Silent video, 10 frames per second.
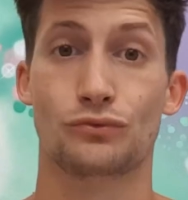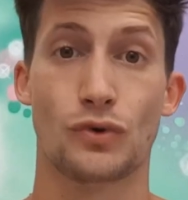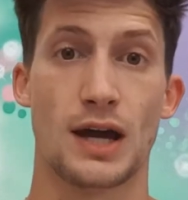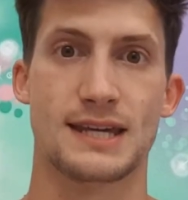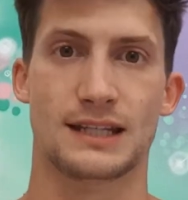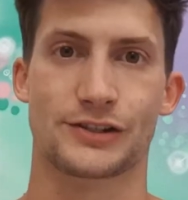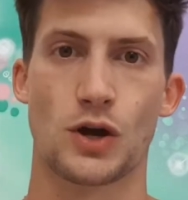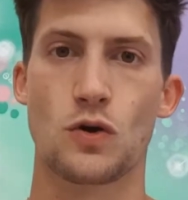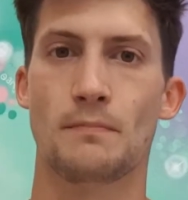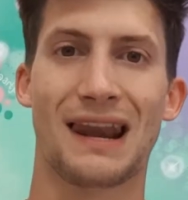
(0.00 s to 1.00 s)
Right then,
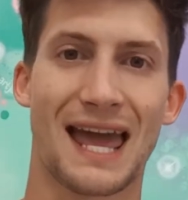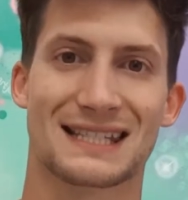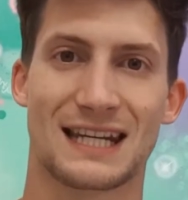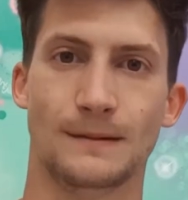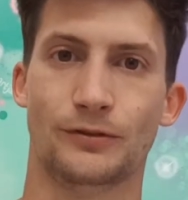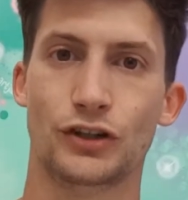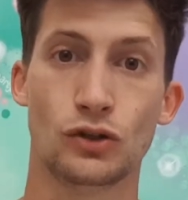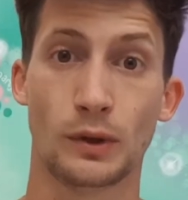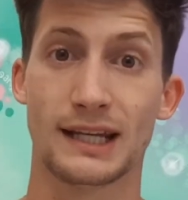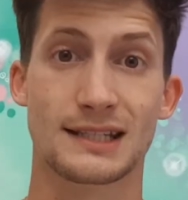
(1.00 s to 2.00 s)
so my last tip for
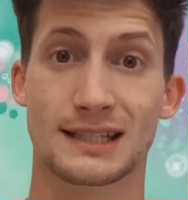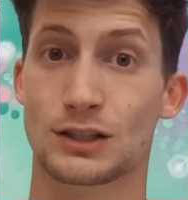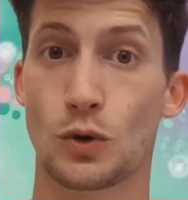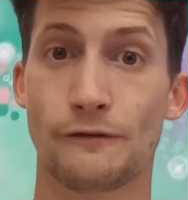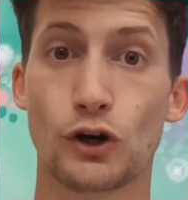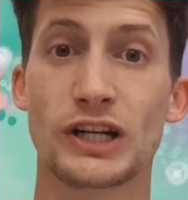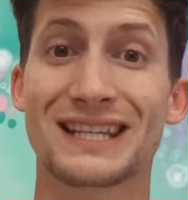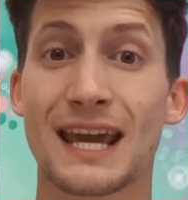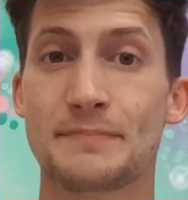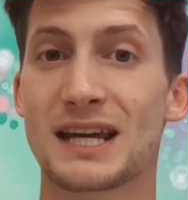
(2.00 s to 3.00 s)
you is to avoid
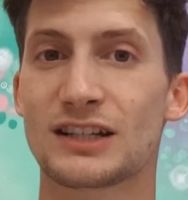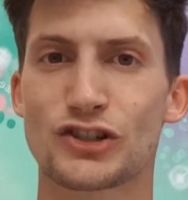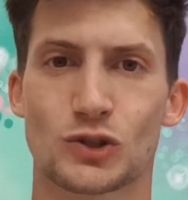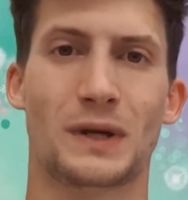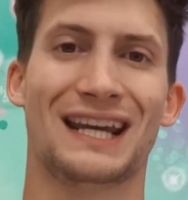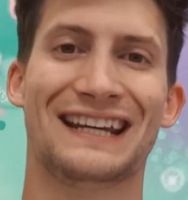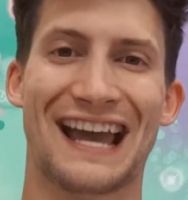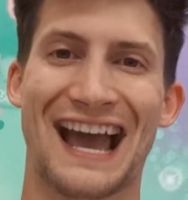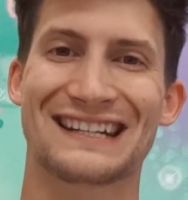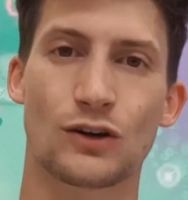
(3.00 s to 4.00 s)
kipping and swinging
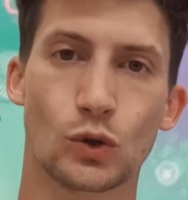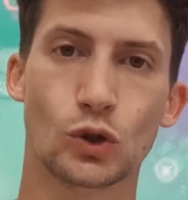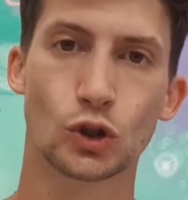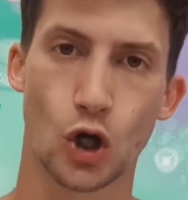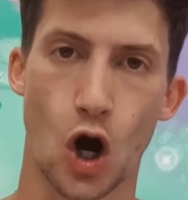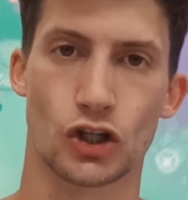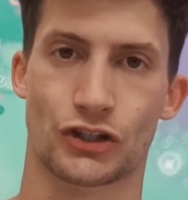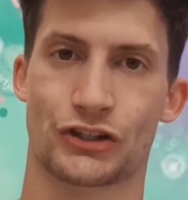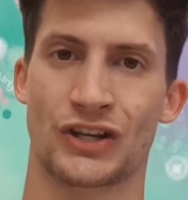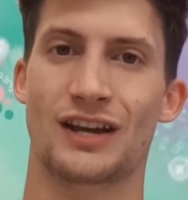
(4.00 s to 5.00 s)
at all
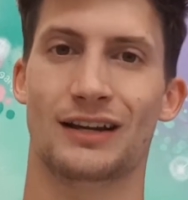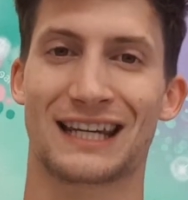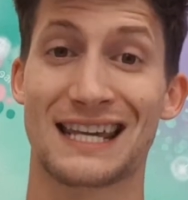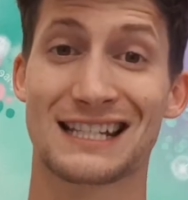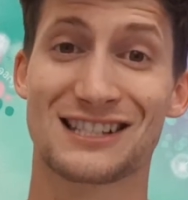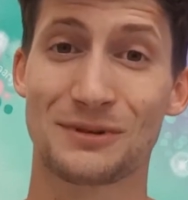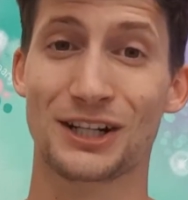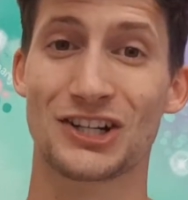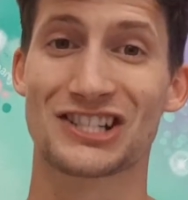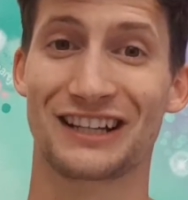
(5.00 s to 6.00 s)
costs. Okay, this is what
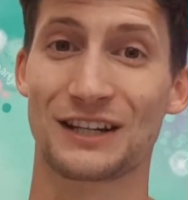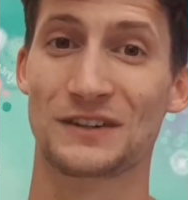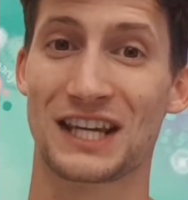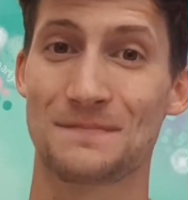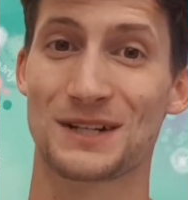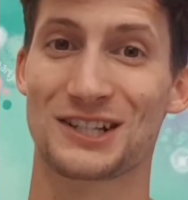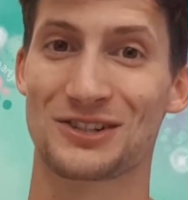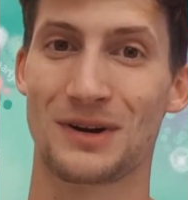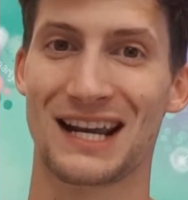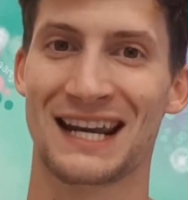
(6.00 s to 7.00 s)
it looks like if you're kipping and
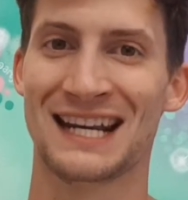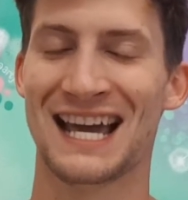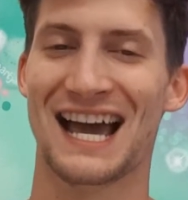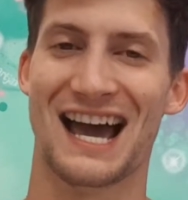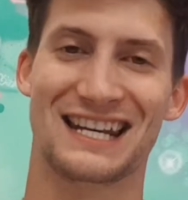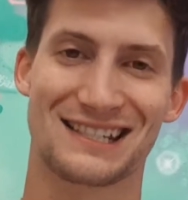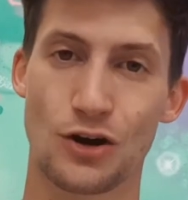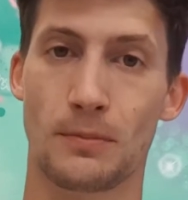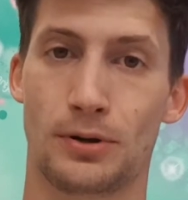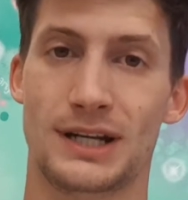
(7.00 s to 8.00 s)
swinging and it's
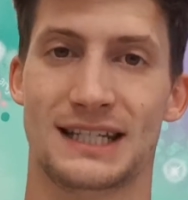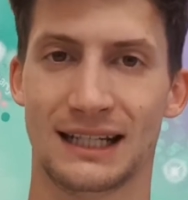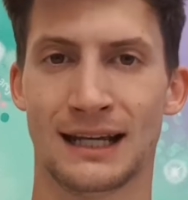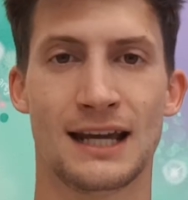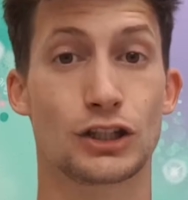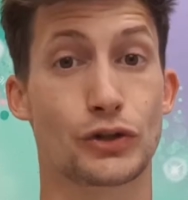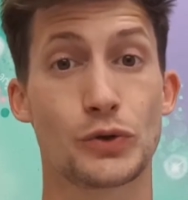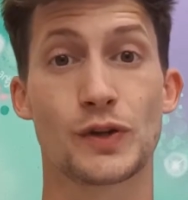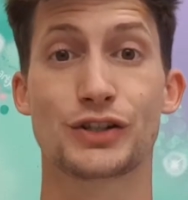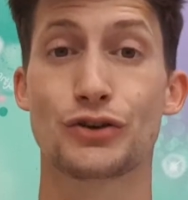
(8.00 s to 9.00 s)
not pretty. The
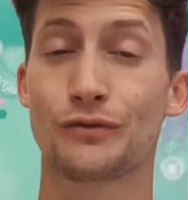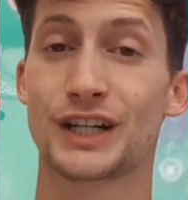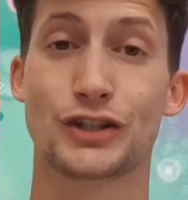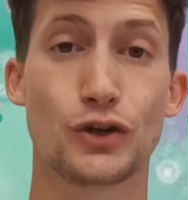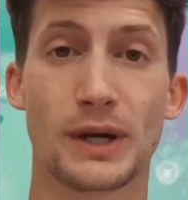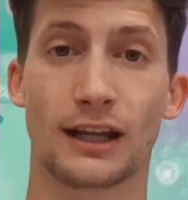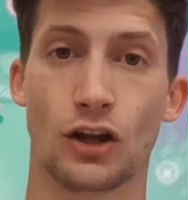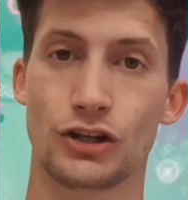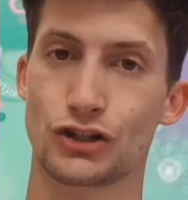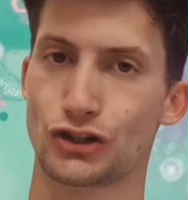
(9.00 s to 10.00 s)
truth is you're not really doing a
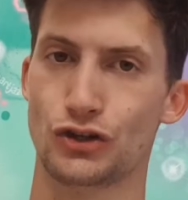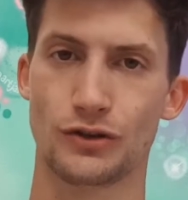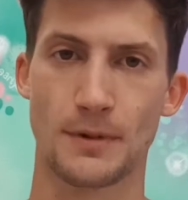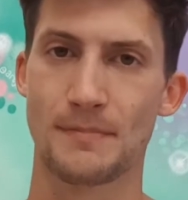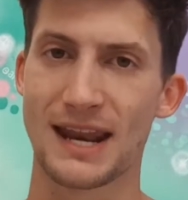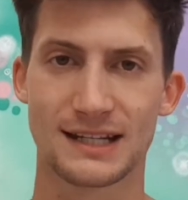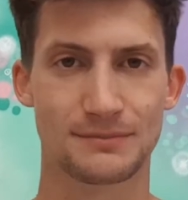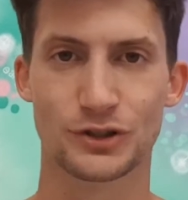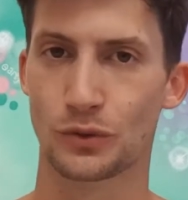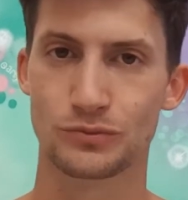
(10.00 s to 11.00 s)
lot, you're just using
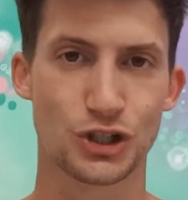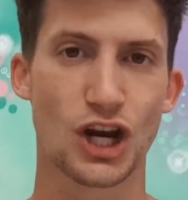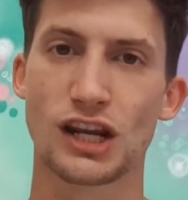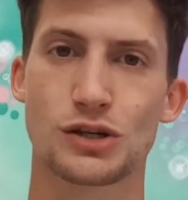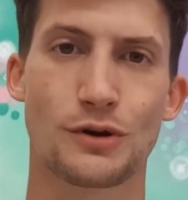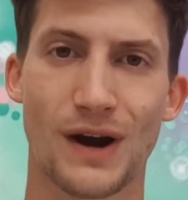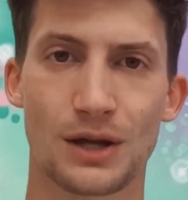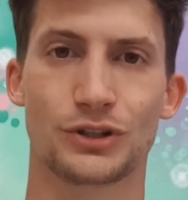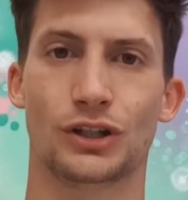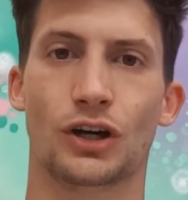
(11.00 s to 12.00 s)
momentum to shake you
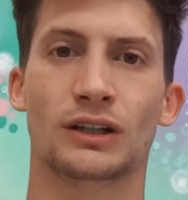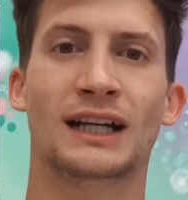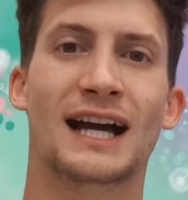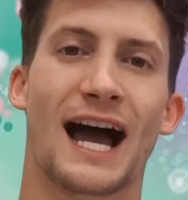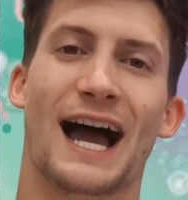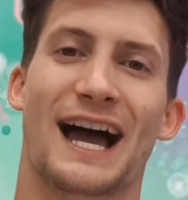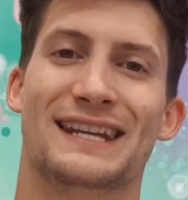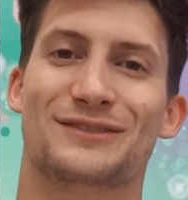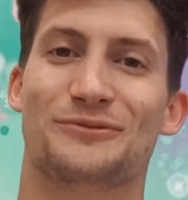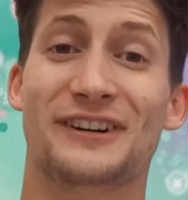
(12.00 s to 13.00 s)
around a lot,
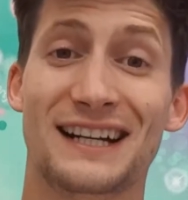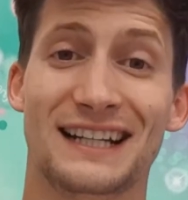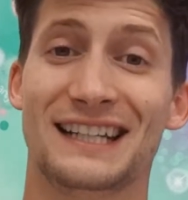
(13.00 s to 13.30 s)
and really